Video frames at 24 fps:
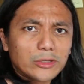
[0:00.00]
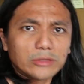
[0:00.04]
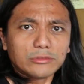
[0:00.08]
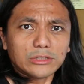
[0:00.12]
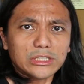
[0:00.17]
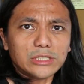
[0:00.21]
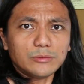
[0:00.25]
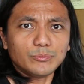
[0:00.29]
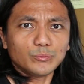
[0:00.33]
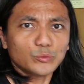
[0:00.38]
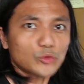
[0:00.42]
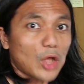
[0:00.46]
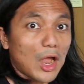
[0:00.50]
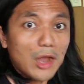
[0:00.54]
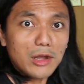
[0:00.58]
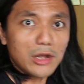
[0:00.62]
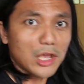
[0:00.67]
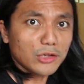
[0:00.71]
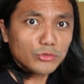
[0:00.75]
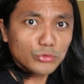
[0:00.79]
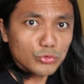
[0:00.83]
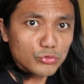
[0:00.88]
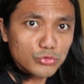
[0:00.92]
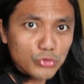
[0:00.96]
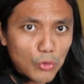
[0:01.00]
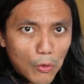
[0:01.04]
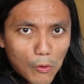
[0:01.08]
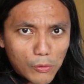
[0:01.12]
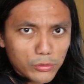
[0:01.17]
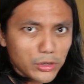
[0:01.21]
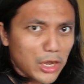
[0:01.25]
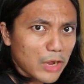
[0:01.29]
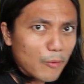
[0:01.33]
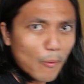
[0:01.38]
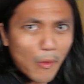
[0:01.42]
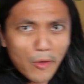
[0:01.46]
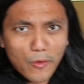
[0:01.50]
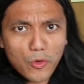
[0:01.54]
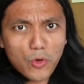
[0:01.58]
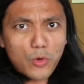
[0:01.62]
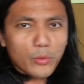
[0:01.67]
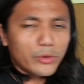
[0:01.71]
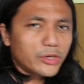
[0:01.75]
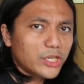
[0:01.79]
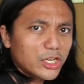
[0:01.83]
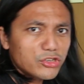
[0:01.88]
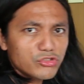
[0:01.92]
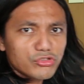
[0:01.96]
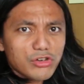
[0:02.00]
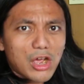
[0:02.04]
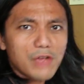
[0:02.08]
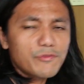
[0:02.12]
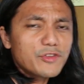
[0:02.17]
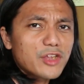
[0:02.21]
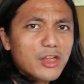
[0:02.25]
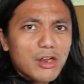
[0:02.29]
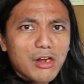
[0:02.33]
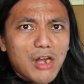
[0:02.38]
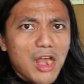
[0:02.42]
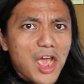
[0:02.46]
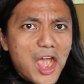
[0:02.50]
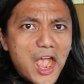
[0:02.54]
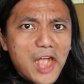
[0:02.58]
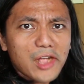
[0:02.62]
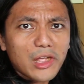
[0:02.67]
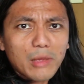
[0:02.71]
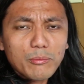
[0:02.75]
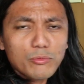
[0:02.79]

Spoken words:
Right? I like to joke like, oh, when I drive in Klang,